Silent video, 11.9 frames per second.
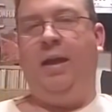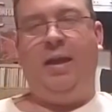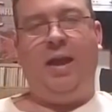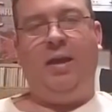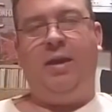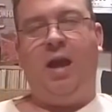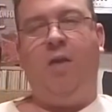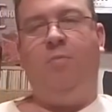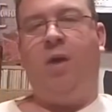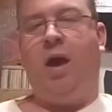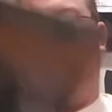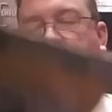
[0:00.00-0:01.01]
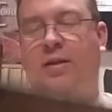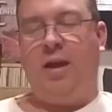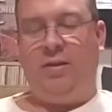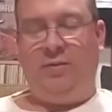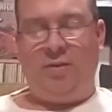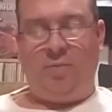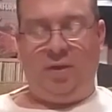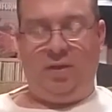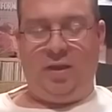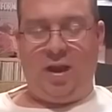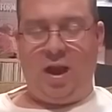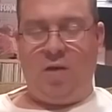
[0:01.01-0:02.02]
again, not my, not something
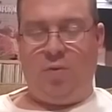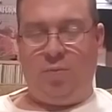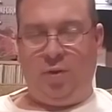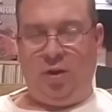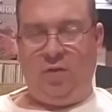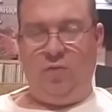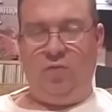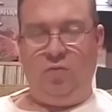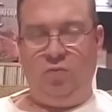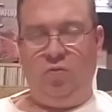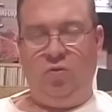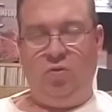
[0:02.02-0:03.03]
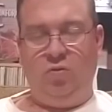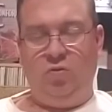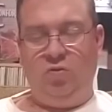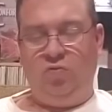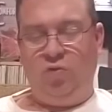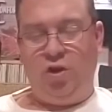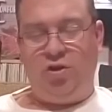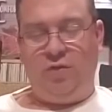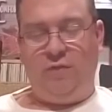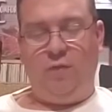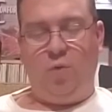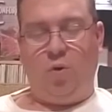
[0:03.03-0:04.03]
that I would be
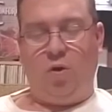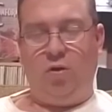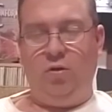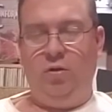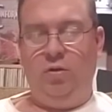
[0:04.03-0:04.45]
reaching for